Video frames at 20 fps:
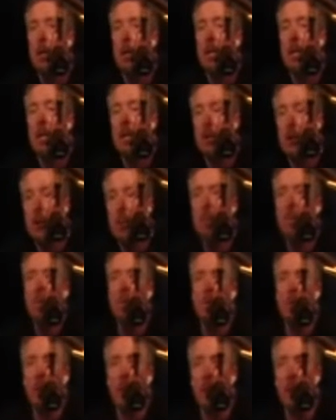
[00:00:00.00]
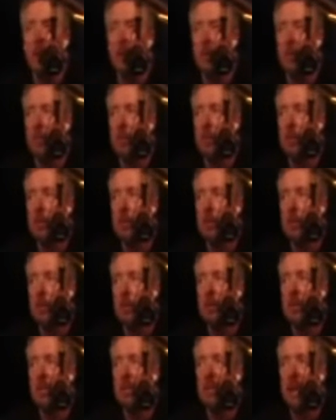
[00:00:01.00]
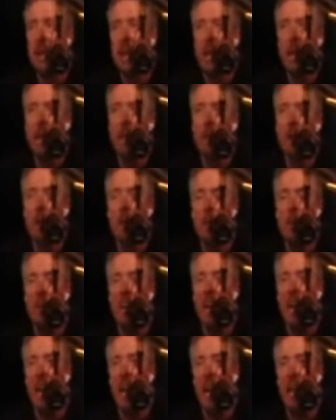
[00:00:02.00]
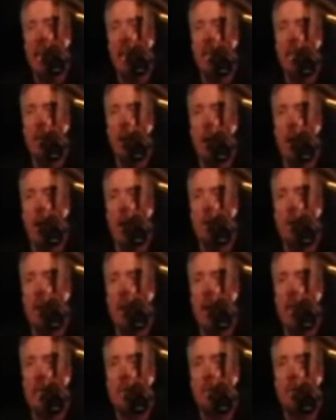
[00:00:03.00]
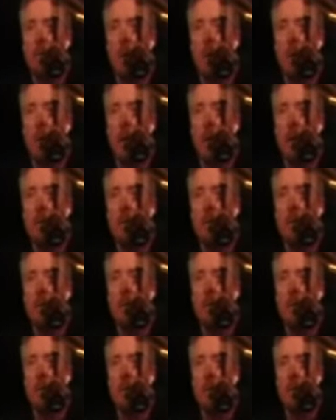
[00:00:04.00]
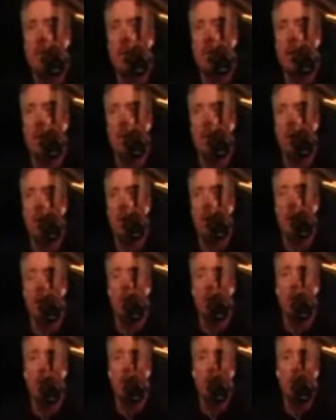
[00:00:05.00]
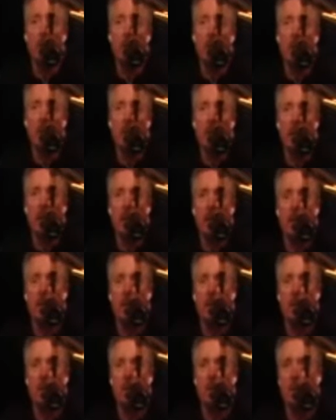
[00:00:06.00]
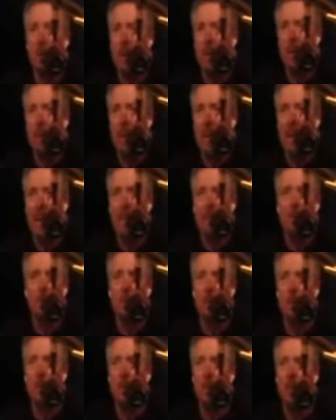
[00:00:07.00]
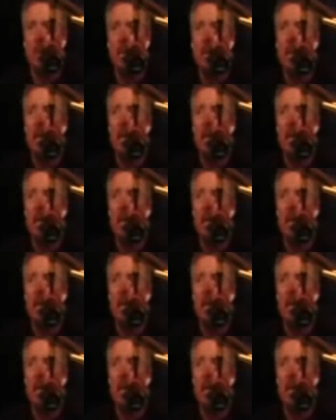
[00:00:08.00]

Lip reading: Can you believe that they gave up an 80-yard pass play for a touchdown on a, like, wasn't it like a screen pass or something?